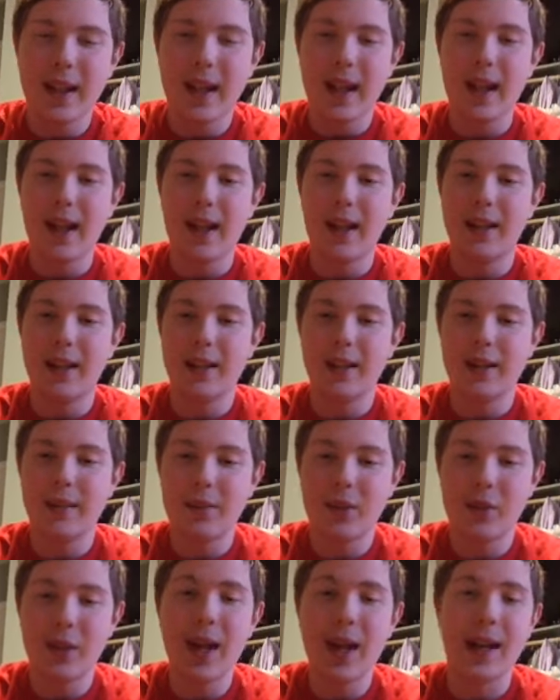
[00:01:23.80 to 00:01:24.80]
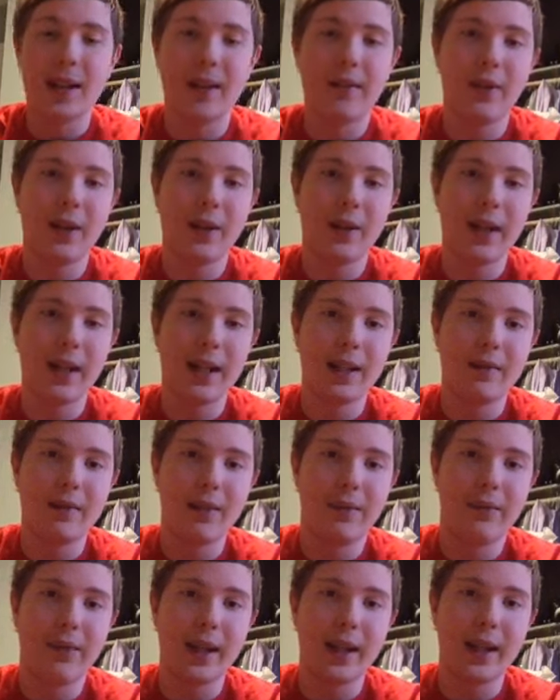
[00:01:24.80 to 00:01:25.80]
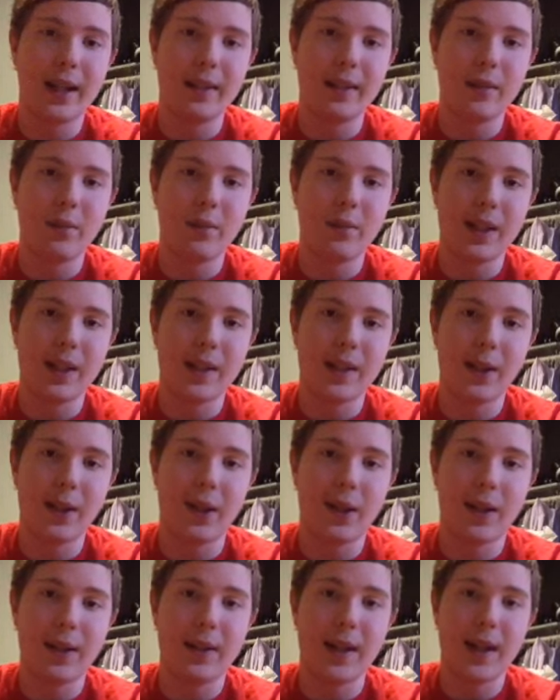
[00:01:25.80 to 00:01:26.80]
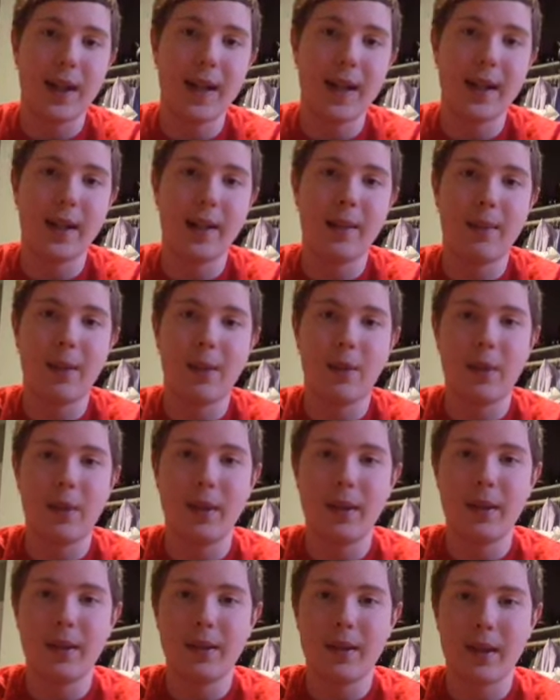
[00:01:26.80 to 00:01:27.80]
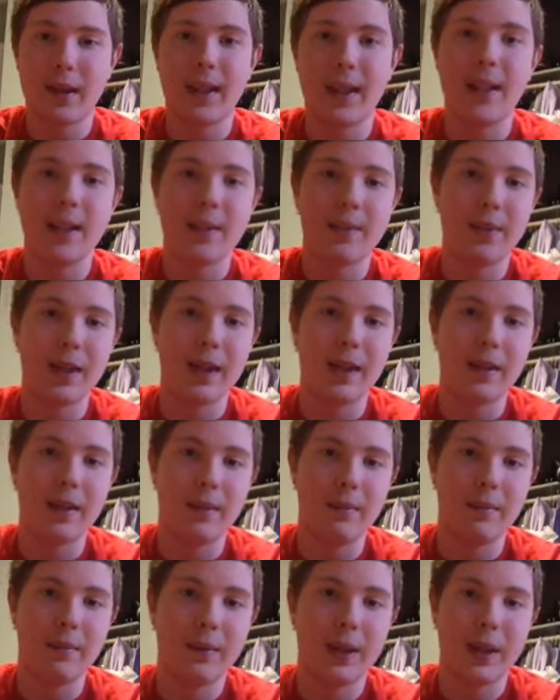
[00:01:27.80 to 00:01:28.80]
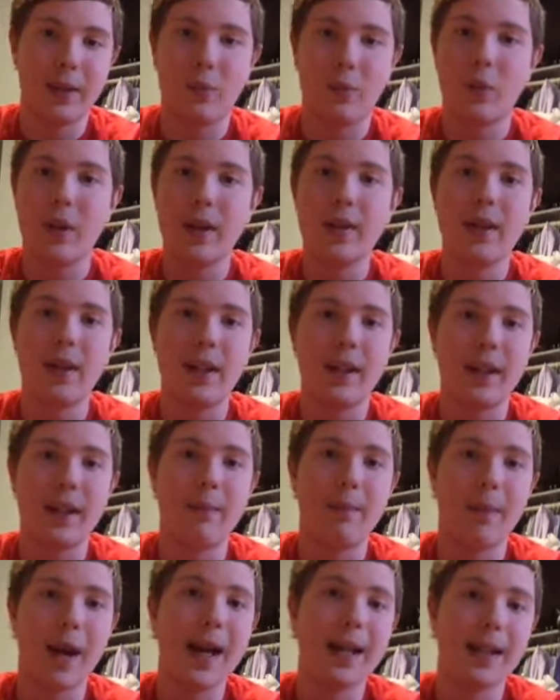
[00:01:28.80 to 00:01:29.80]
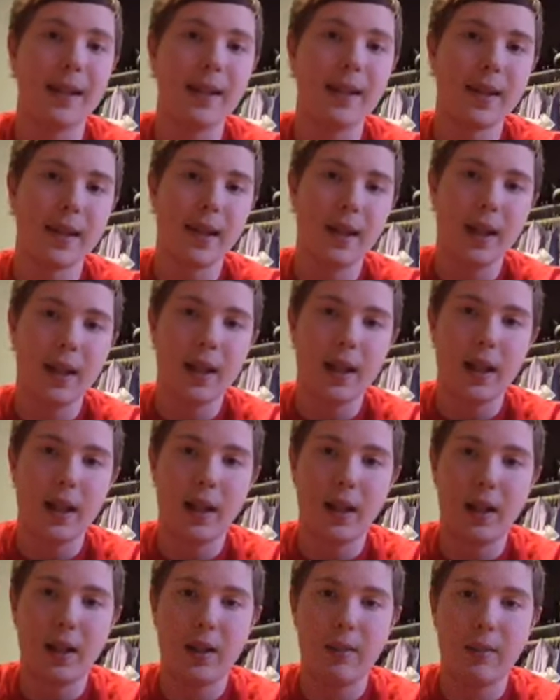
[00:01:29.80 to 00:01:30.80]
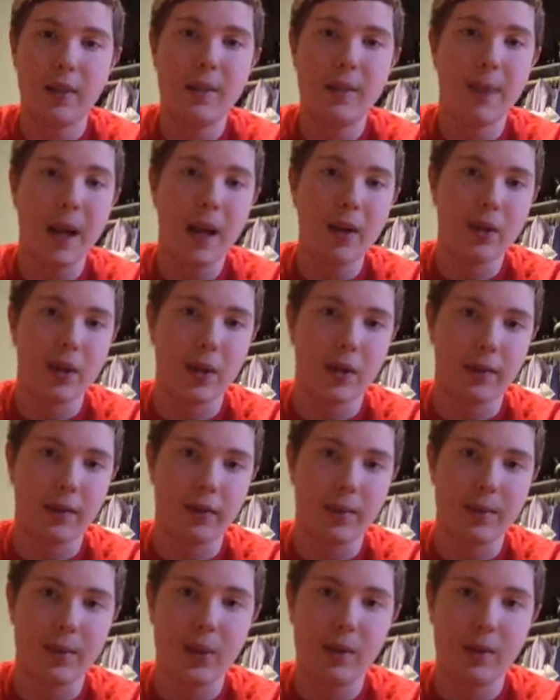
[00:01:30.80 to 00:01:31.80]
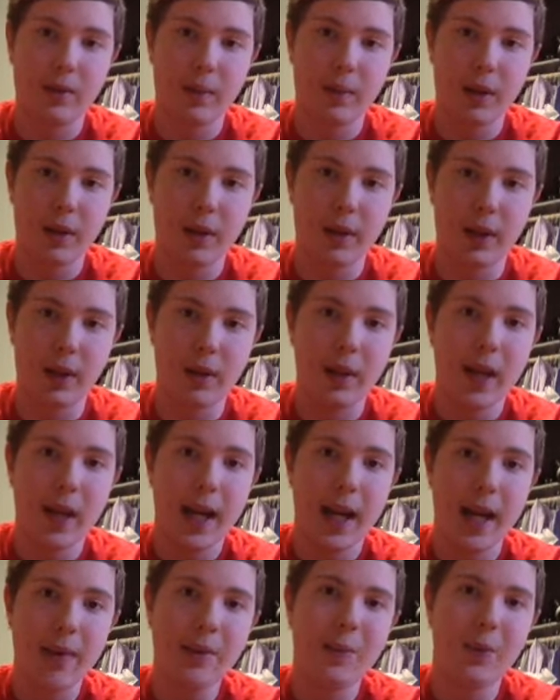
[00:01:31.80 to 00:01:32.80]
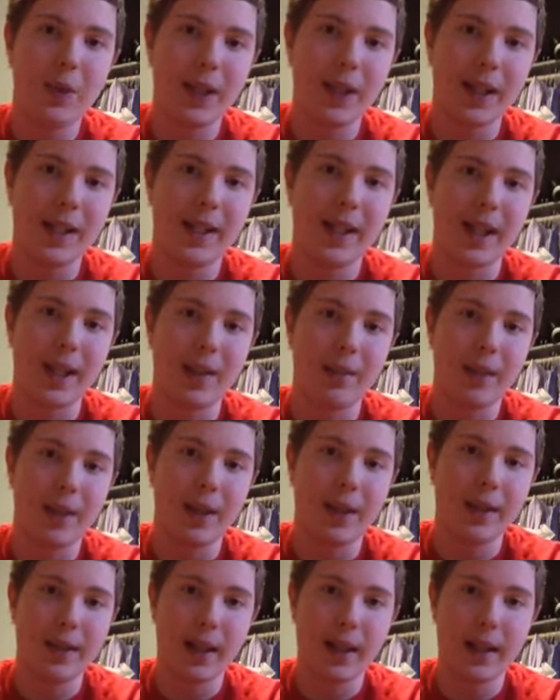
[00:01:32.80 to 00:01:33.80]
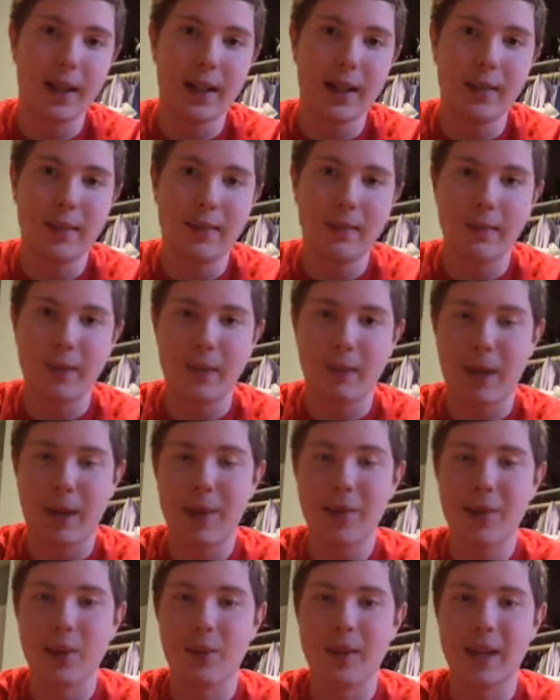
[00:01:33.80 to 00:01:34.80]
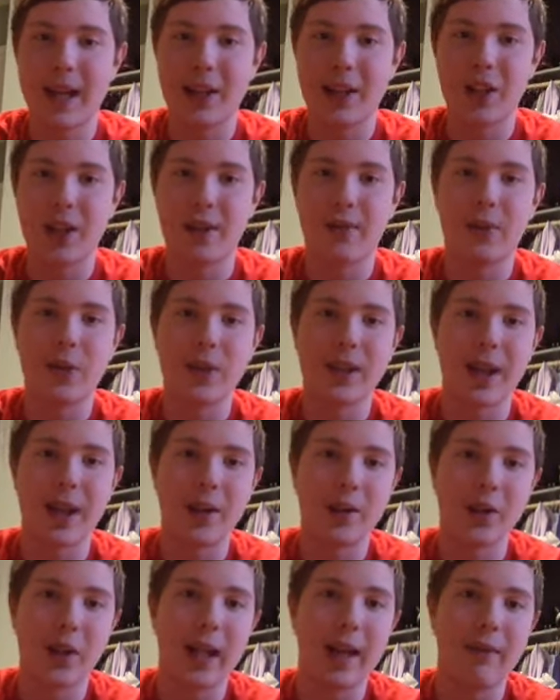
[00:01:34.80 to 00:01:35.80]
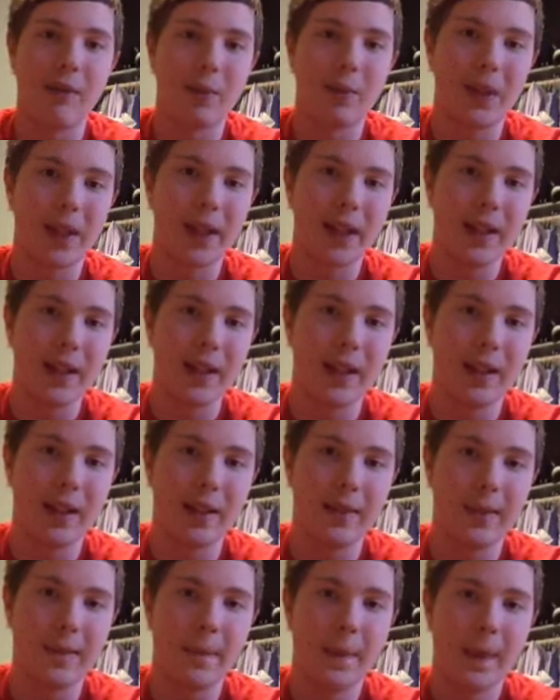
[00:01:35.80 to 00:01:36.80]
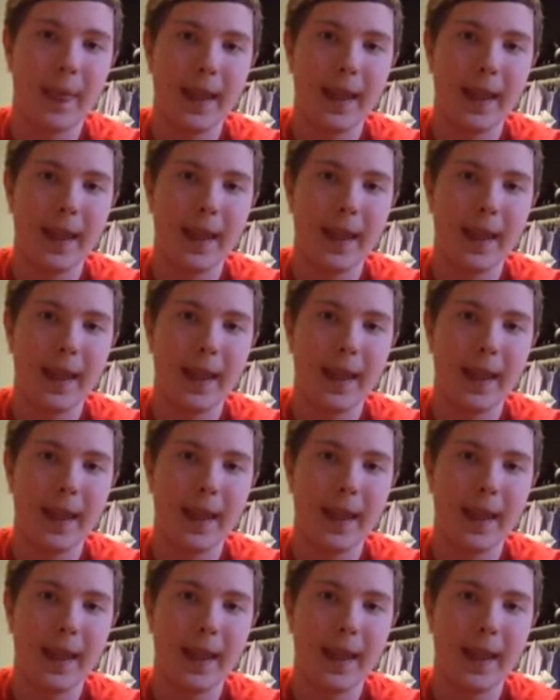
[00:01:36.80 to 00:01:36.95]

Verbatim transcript: And um, so yeah, at the very end of the fight, we saw that an opponent, that his that um that one of the combatants um, is Bowser from Super Mario, and I was pretty excited because I um Bowser was actually the first character I ever played in um